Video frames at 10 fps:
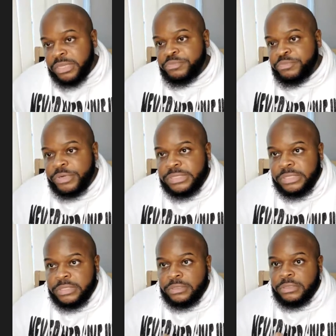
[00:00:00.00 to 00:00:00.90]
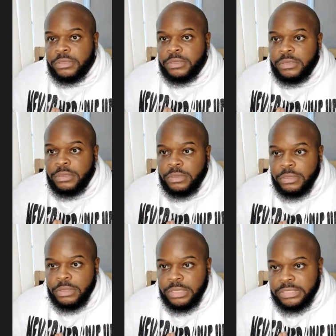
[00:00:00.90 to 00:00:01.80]
prison
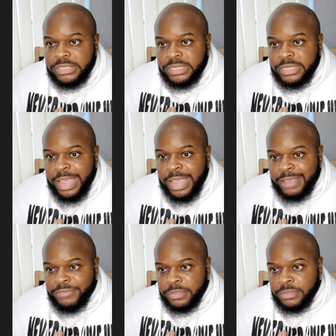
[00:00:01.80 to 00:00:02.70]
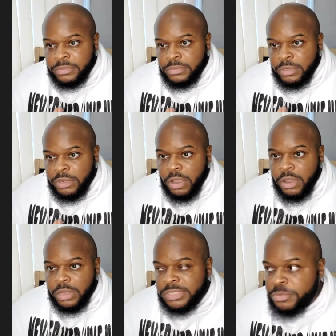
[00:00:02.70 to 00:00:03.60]
and then having the
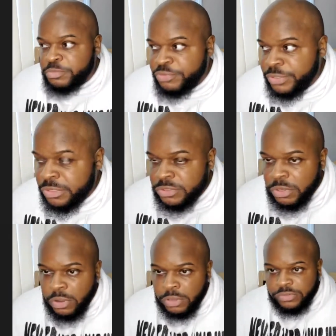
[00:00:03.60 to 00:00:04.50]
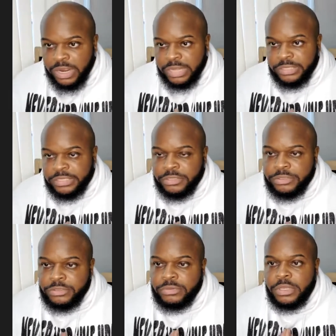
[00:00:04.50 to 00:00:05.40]
guards and the prisoners all trying to kill
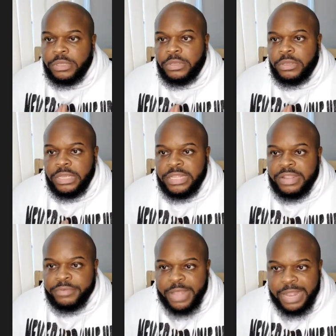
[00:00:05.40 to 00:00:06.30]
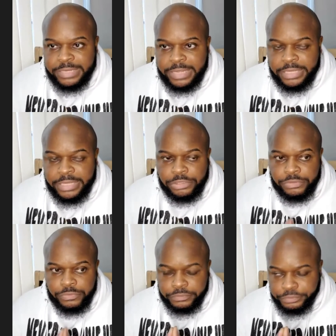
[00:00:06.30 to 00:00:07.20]
you and everybody hates
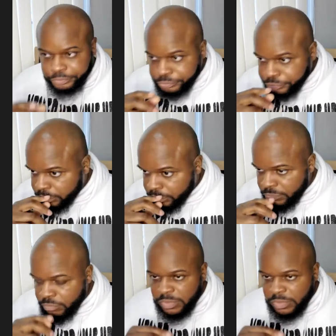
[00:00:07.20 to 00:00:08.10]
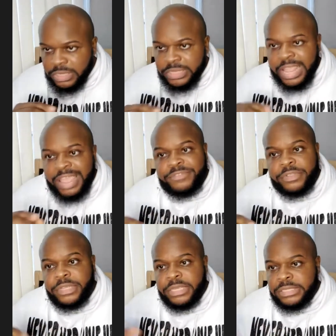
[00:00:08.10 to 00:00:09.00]
you and after
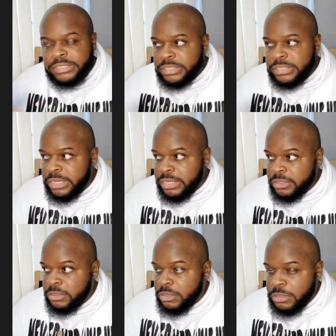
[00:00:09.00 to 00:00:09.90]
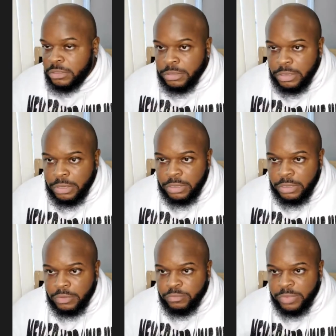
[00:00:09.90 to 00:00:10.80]
the incident
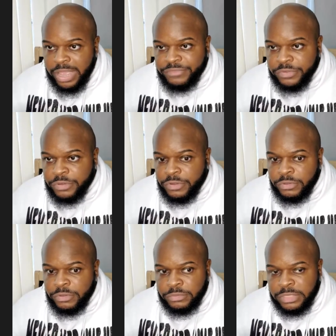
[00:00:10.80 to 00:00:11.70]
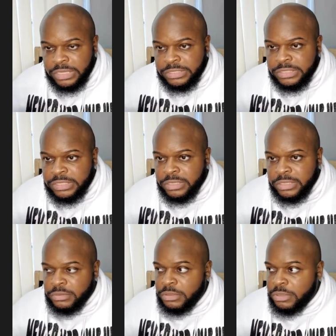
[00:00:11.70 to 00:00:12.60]
um, after the
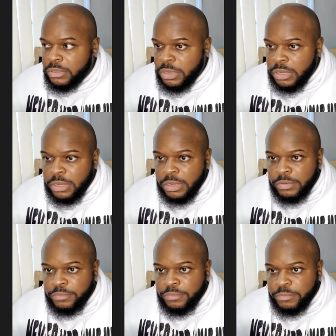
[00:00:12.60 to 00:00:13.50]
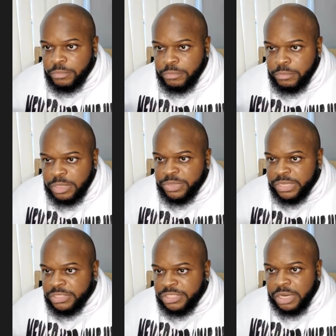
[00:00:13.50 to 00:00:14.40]
incident of me
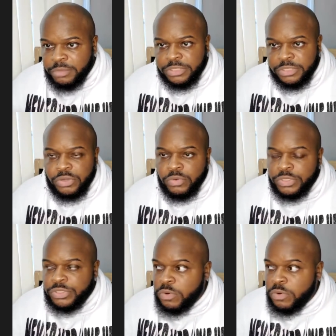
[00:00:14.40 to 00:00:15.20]
being jumped and so on and so